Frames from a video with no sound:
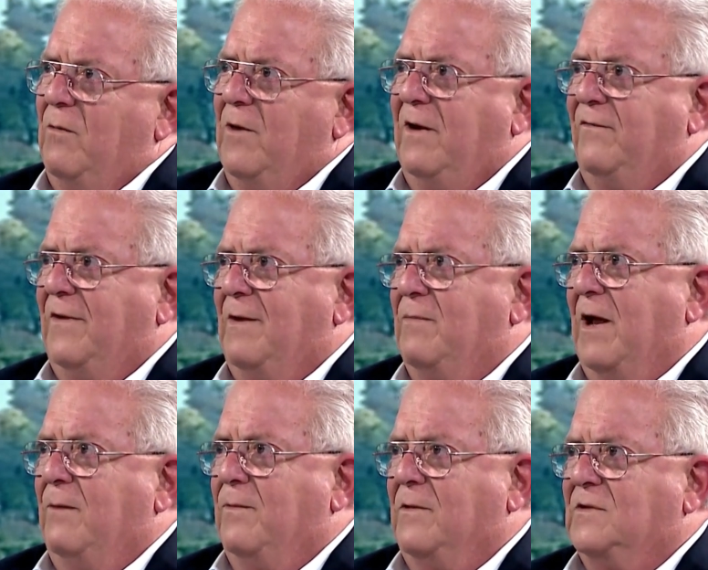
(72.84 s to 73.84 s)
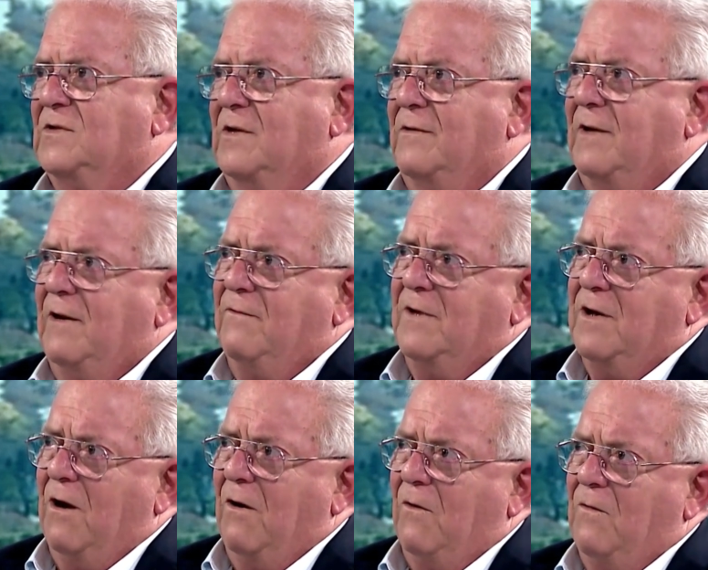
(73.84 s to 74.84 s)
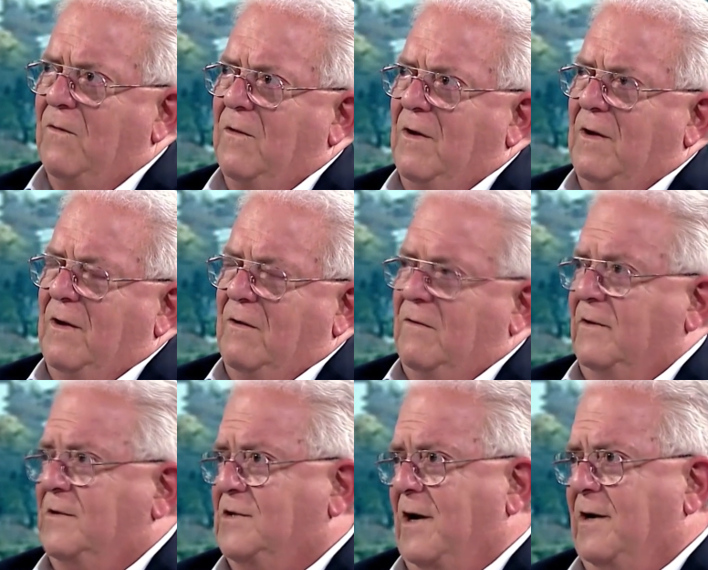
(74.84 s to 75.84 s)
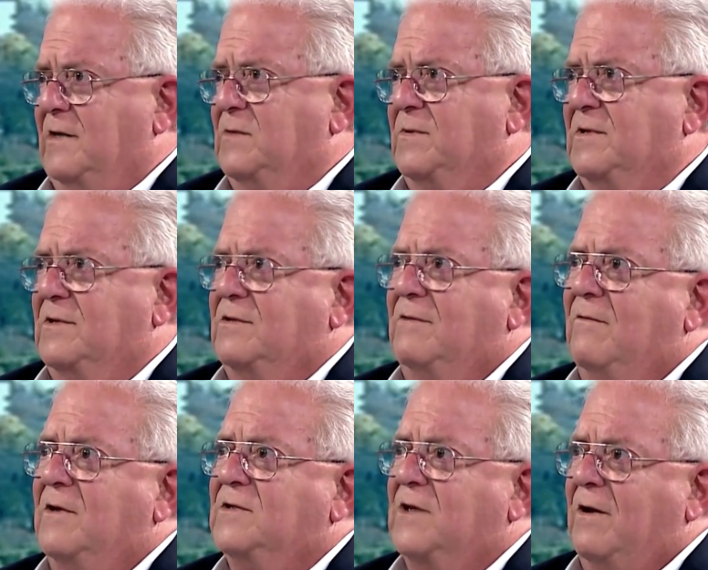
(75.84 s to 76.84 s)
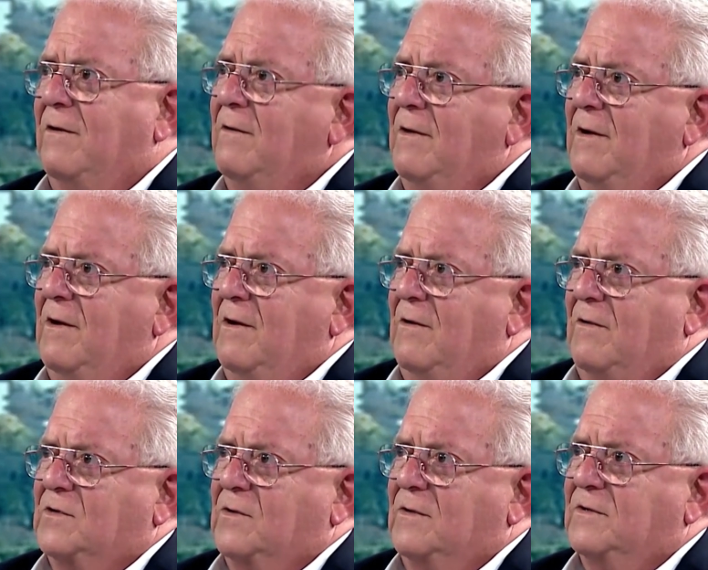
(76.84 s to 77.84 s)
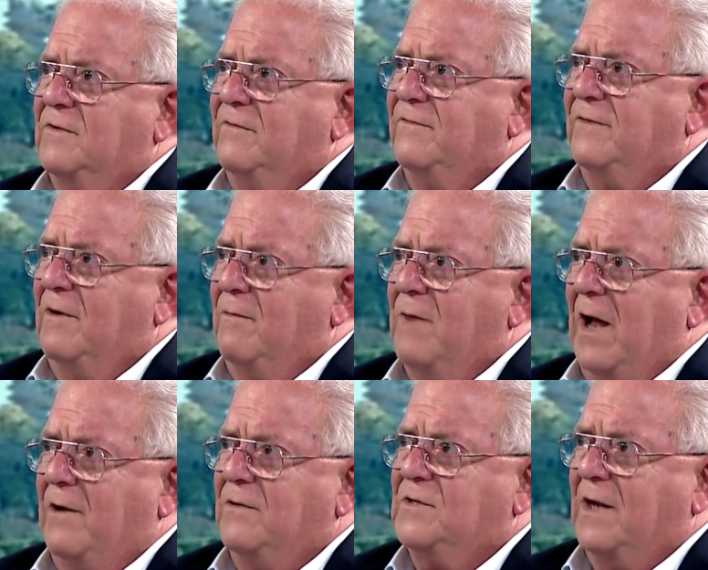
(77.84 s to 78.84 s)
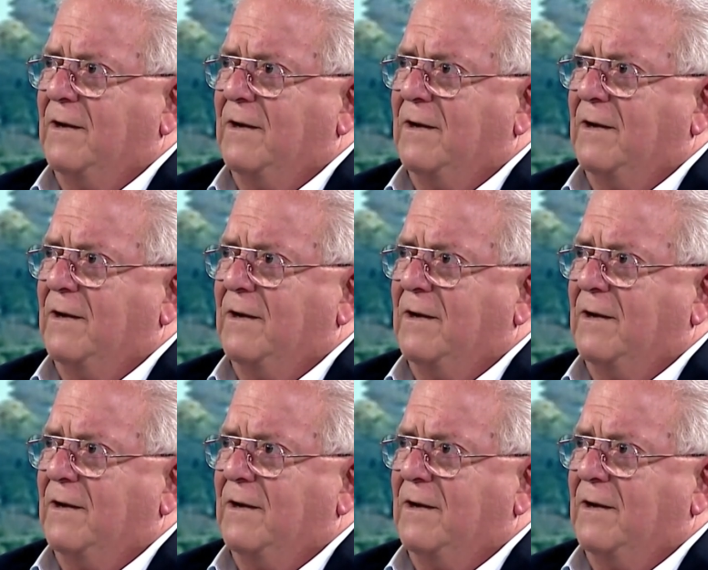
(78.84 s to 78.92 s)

briefing papers so that he would know what the Chinese position was on all sorts of matters